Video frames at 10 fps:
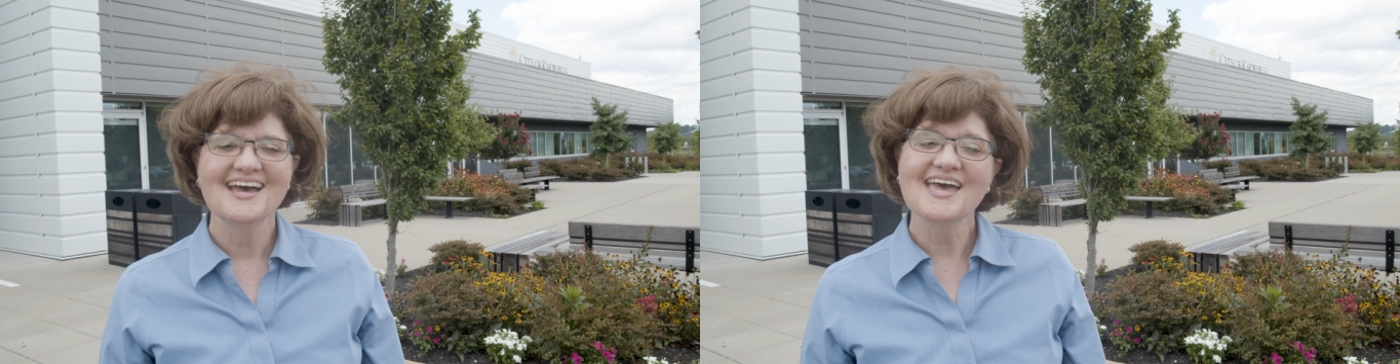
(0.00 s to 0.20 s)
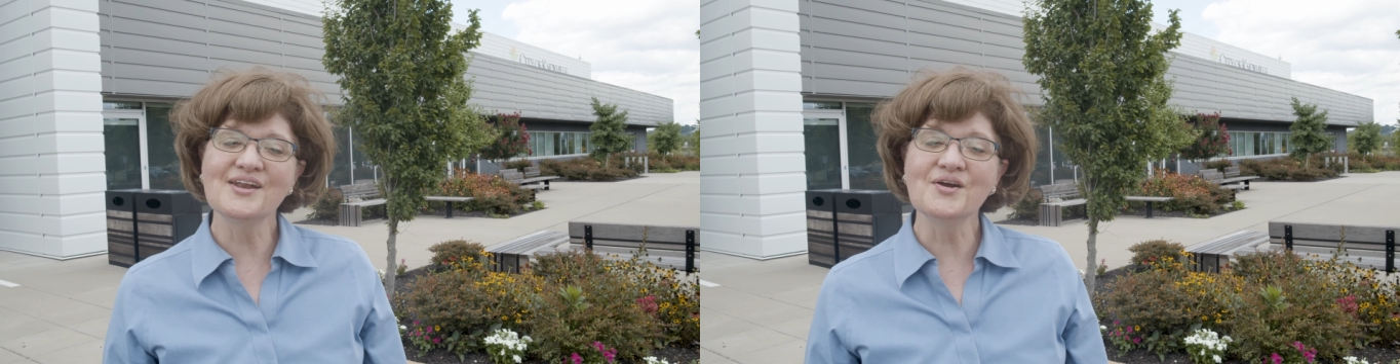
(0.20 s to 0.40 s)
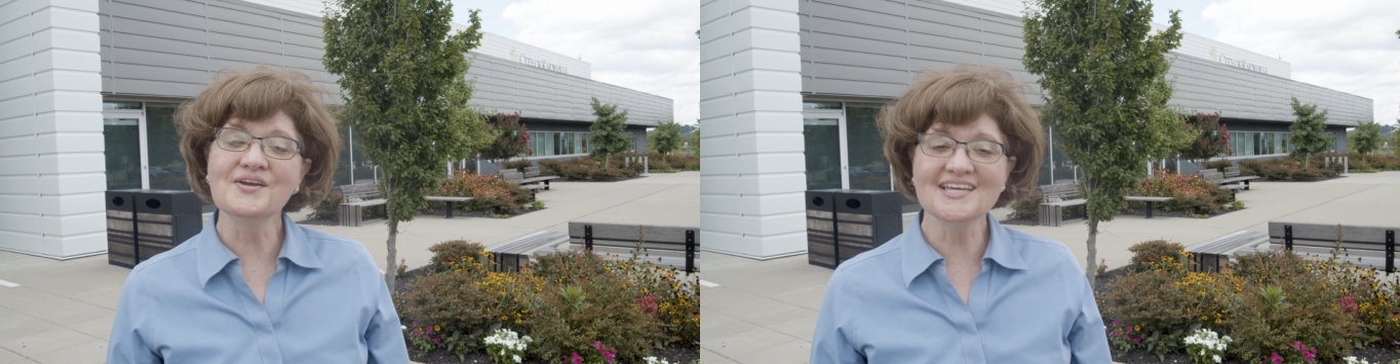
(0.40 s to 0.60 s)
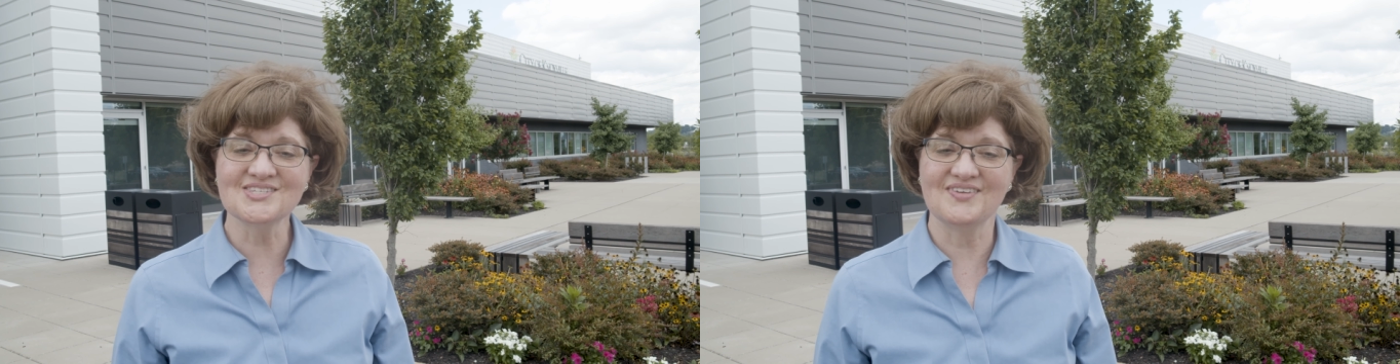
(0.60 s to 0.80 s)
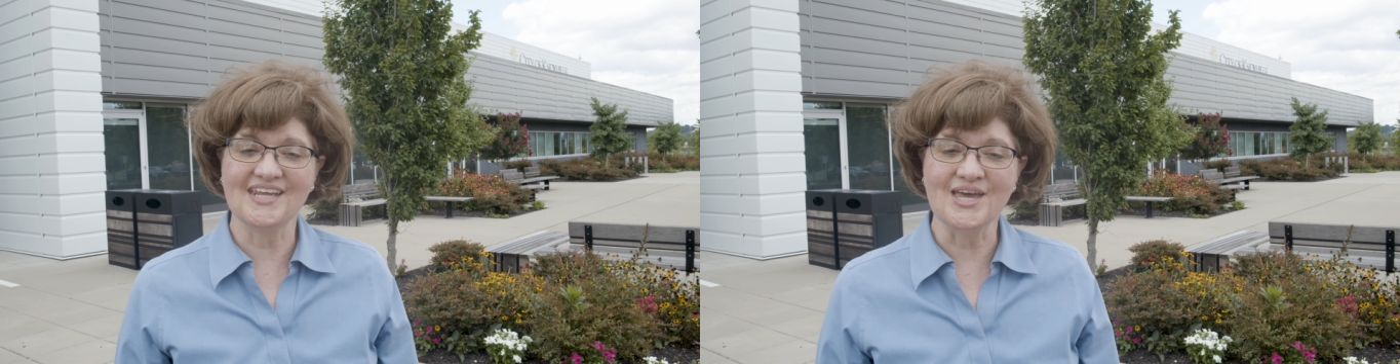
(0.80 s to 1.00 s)
In our next
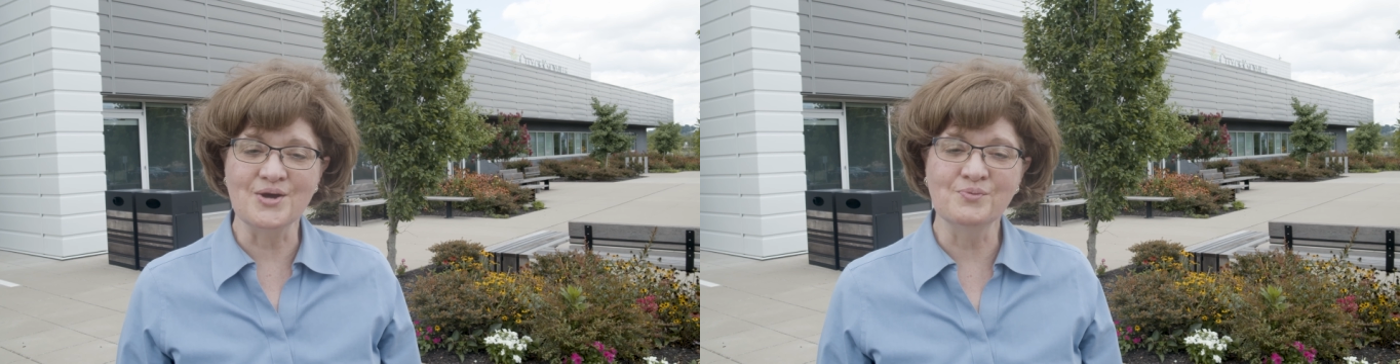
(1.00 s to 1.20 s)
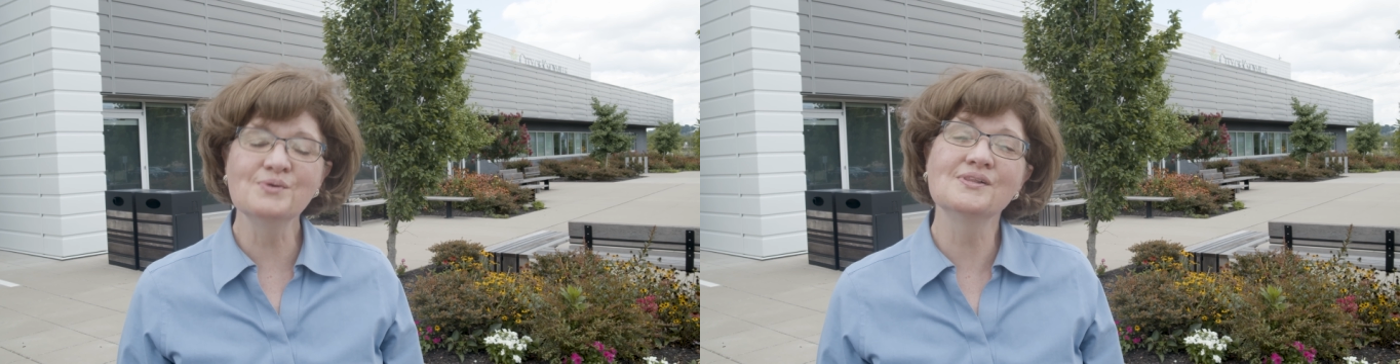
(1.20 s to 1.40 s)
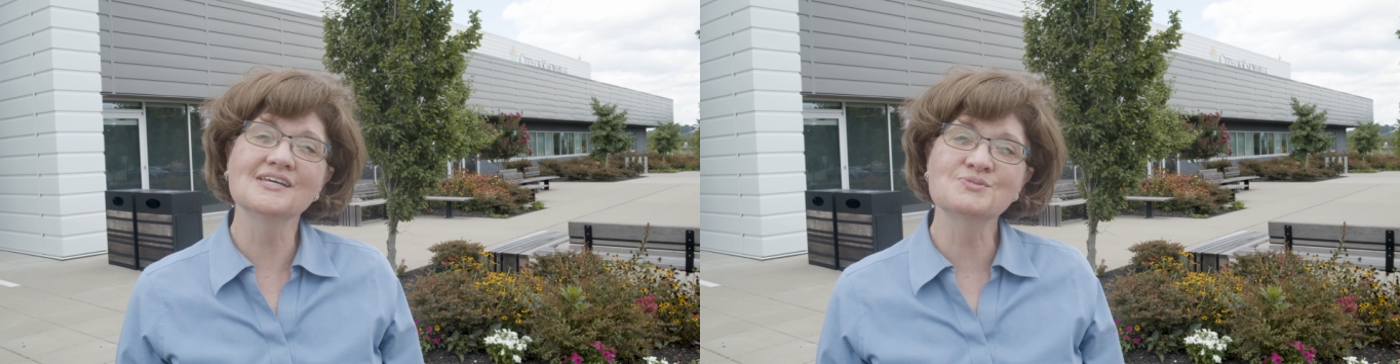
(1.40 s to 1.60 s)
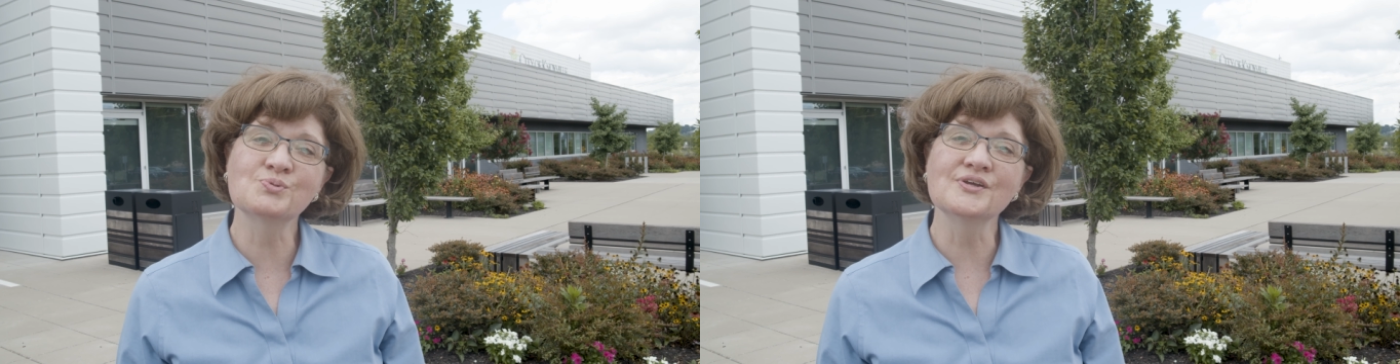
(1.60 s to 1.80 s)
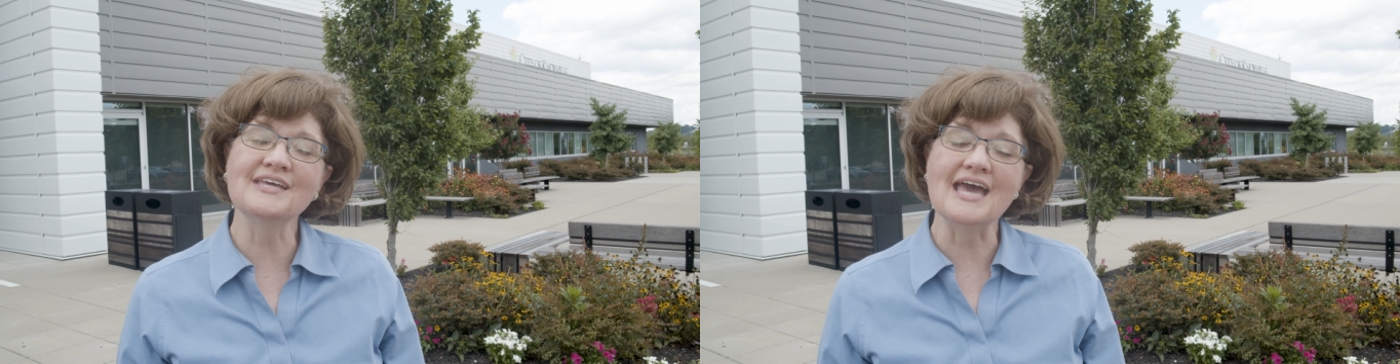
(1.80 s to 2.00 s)
video, we will
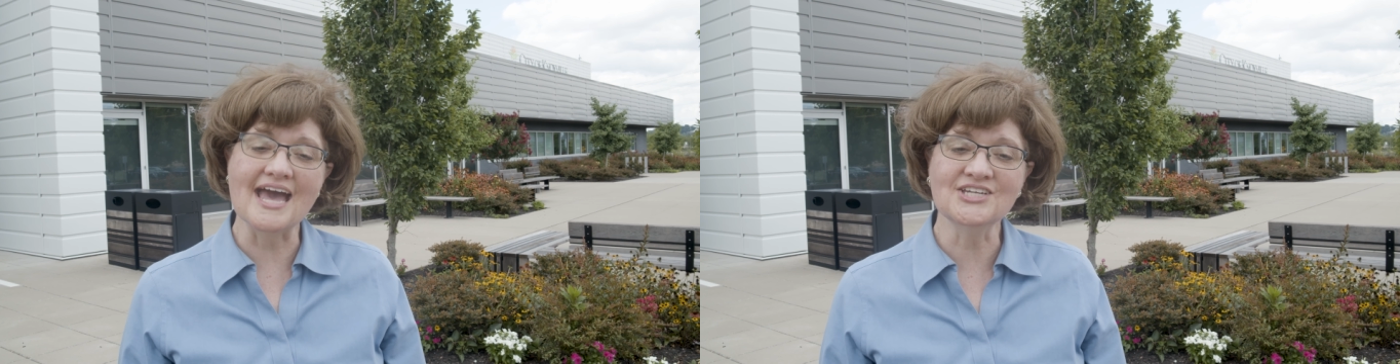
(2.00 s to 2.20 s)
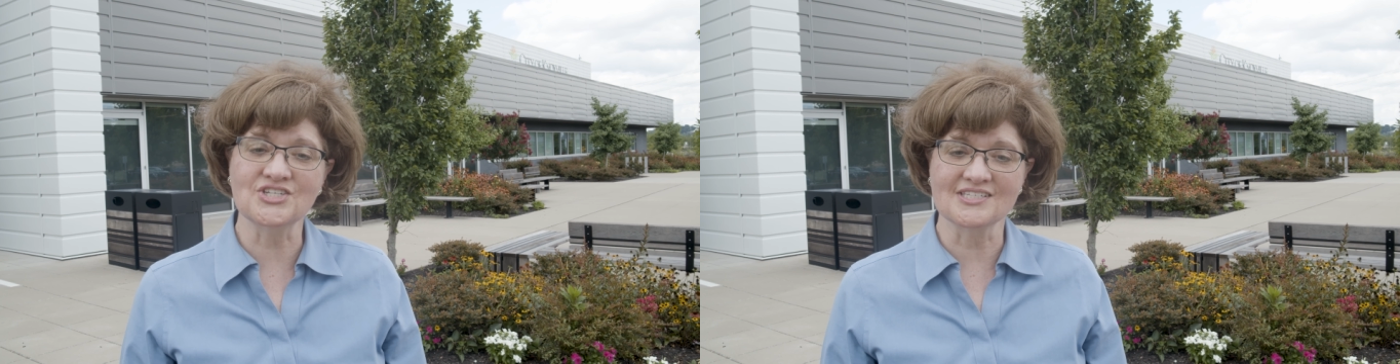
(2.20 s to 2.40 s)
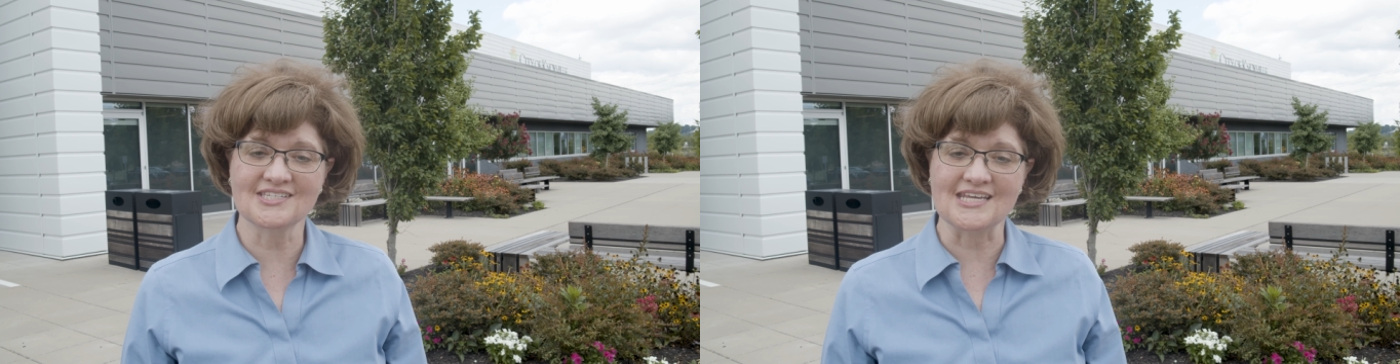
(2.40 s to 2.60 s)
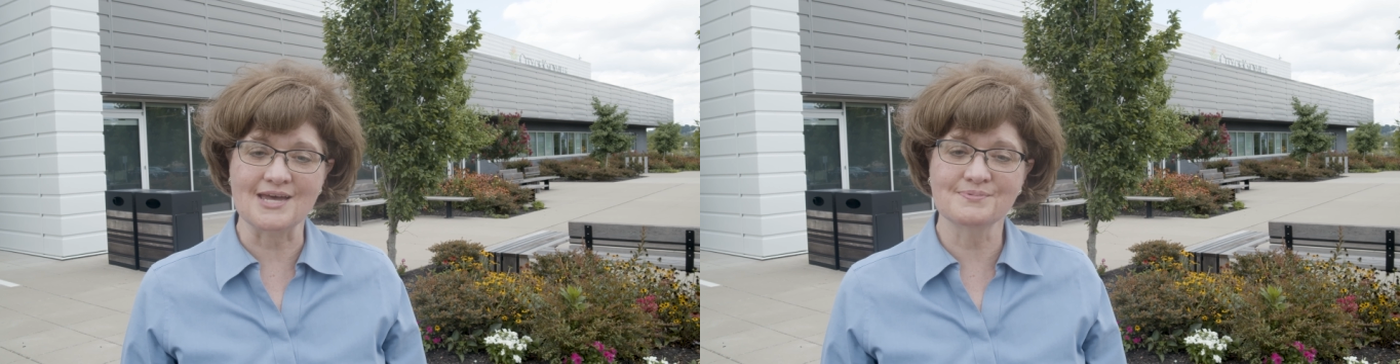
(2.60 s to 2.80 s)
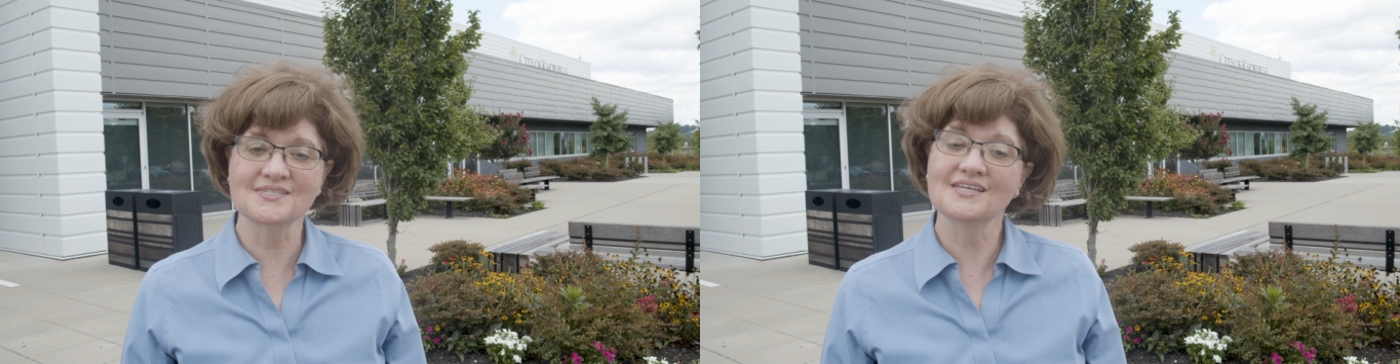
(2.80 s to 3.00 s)
explore the action steps